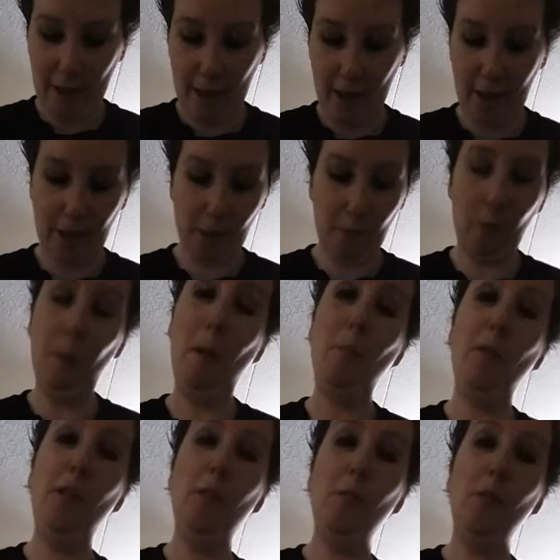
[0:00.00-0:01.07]
And this
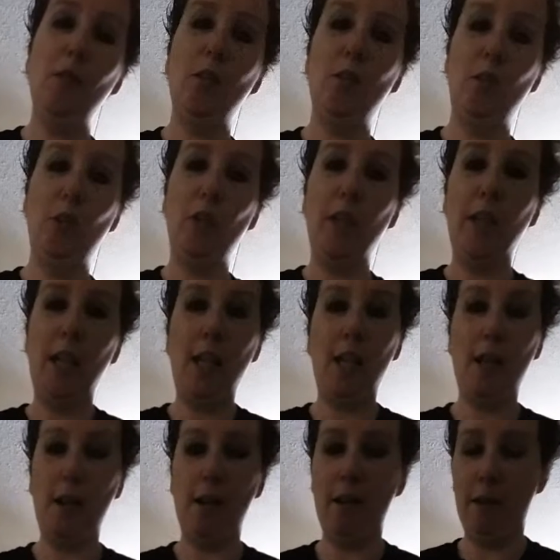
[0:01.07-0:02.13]
was during
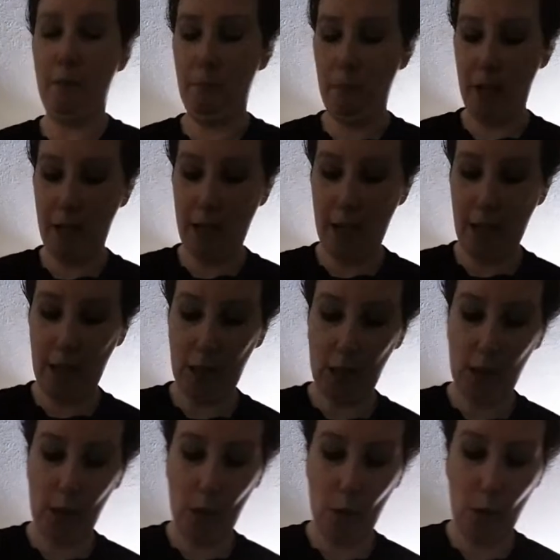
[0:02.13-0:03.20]
the mid-80s,
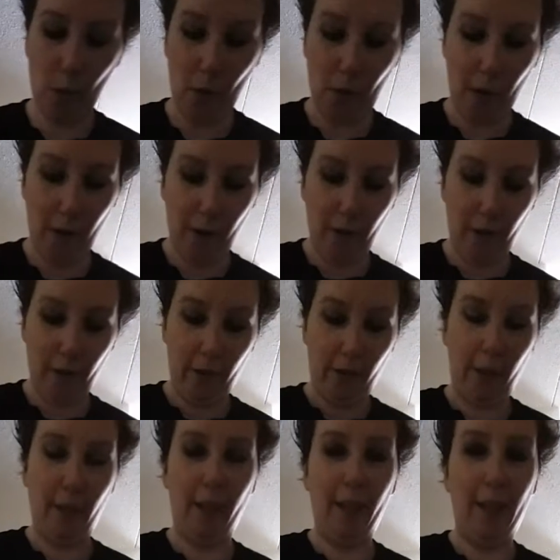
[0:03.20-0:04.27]
so
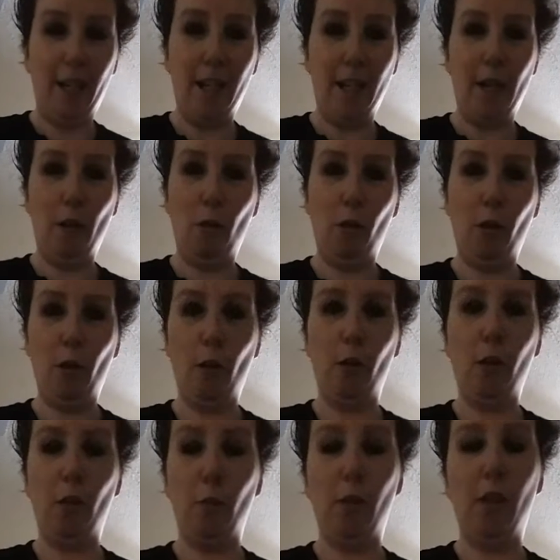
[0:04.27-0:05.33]
the late night horror
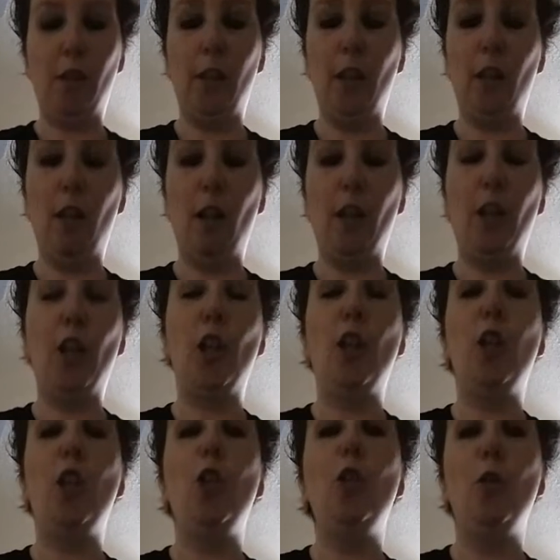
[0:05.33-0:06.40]
host was still a
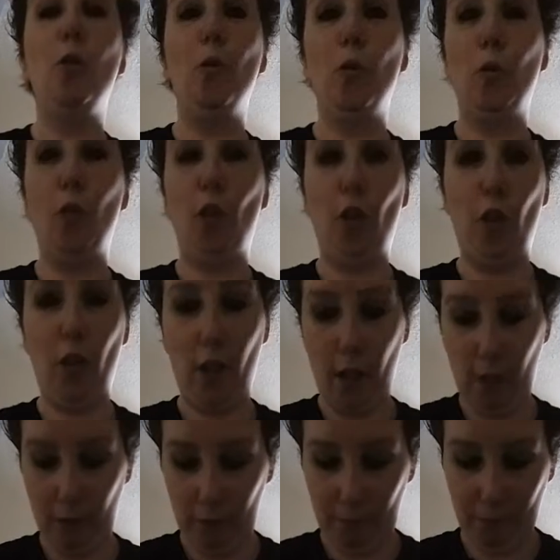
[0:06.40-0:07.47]
huge
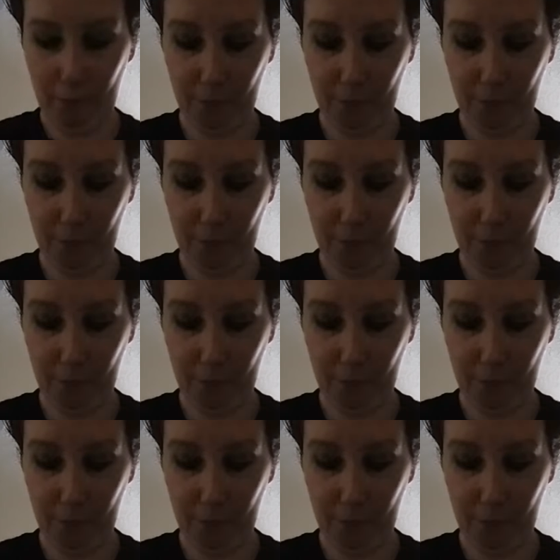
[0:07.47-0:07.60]
thing.